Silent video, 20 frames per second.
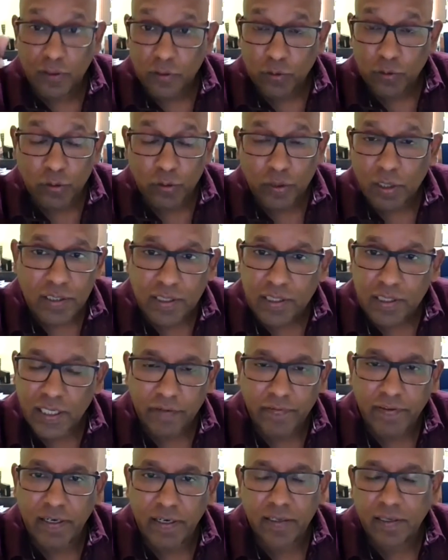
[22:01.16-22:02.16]

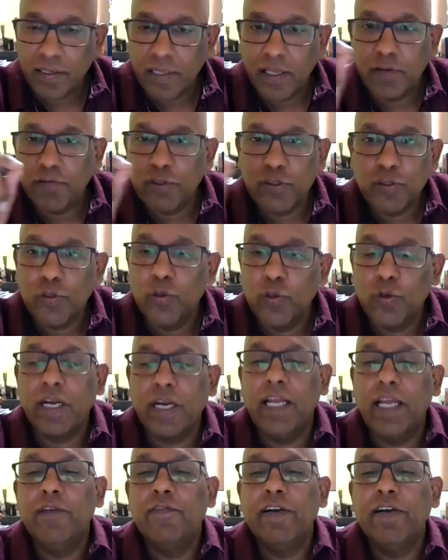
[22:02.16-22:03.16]
2007, there was no
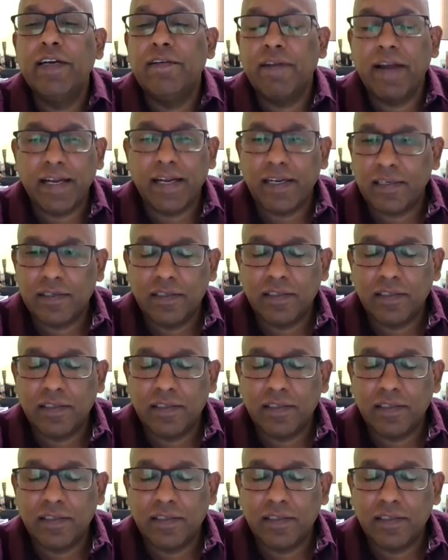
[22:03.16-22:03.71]
railway track